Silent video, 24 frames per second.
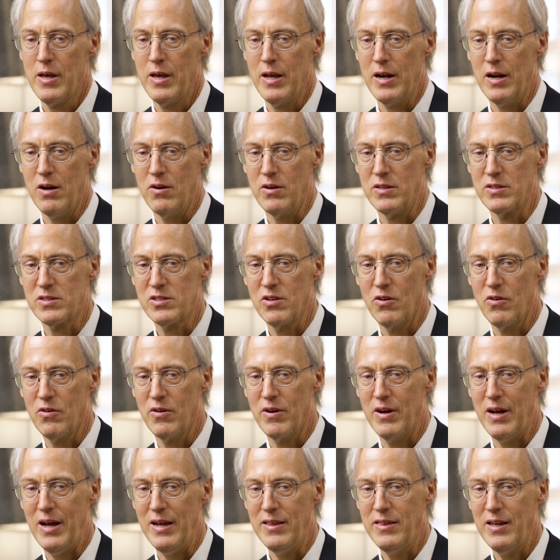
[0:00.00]
you know, and
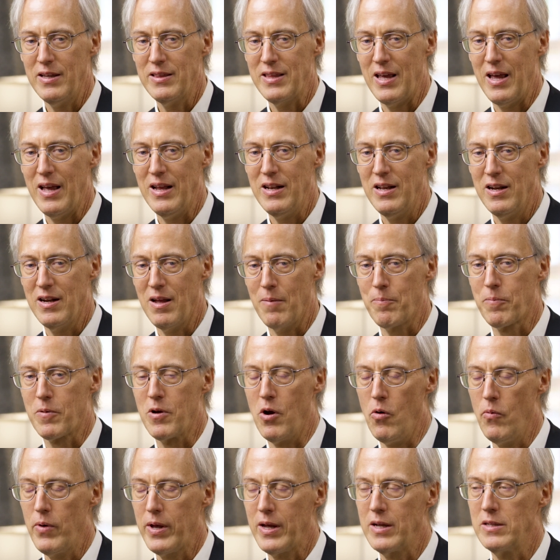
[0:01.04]
so I think they ended up
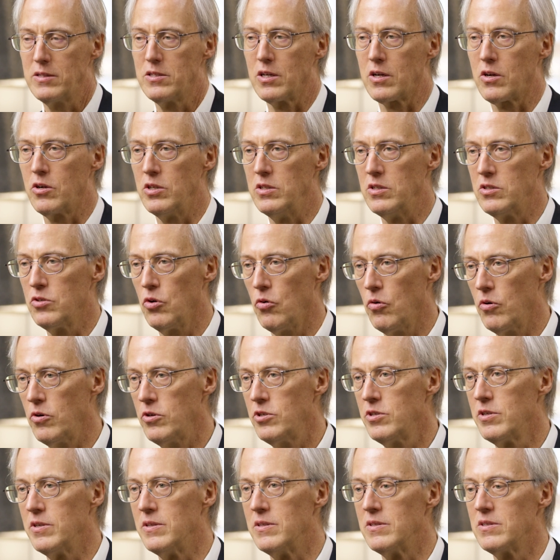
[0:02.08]
going into
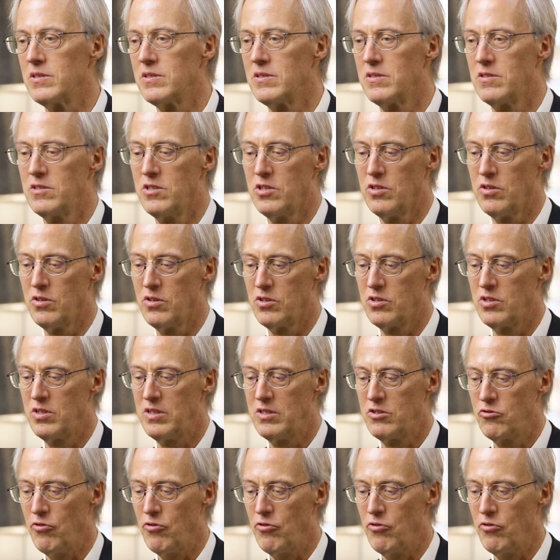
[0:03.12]
contortions to